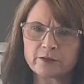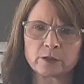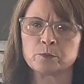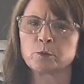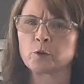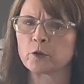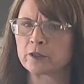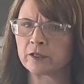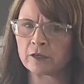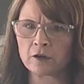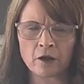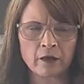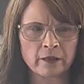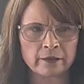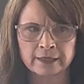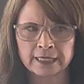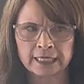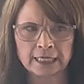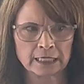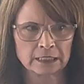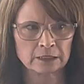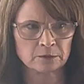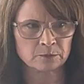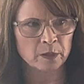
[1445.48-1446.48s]
you more than all of
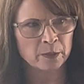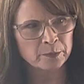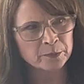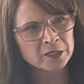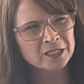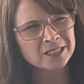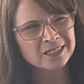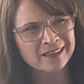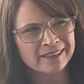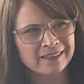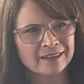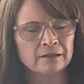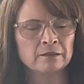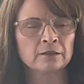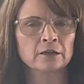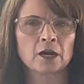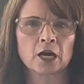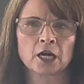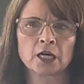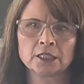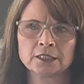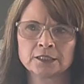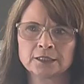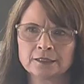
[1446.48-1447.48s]
these. Remember he said that in the
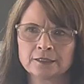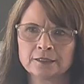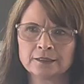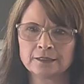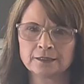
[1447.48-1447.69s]
garden?